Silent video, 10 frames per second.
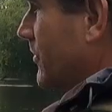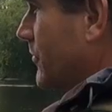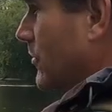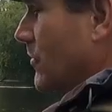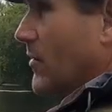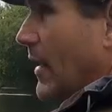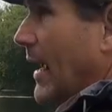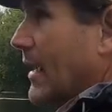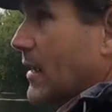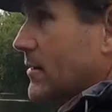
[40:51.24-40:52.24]
through the
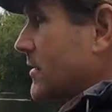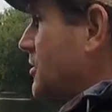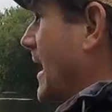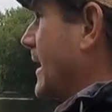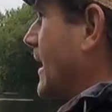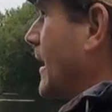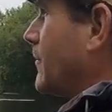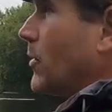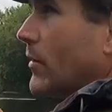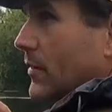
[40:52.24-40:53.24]
crank and the
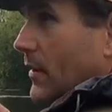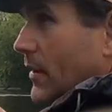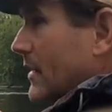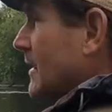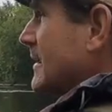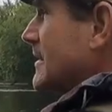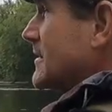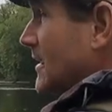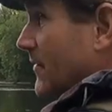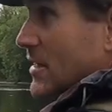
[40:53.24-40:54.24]
jackhammer, and the
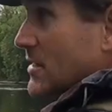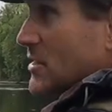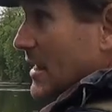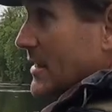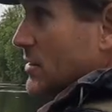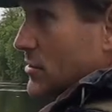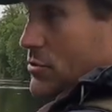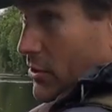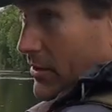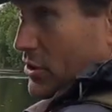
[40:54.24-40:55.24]
7-inch scented
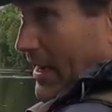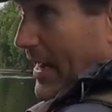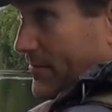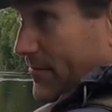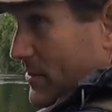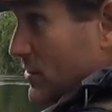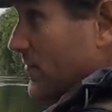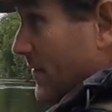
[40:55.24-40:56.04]
jerk shad fished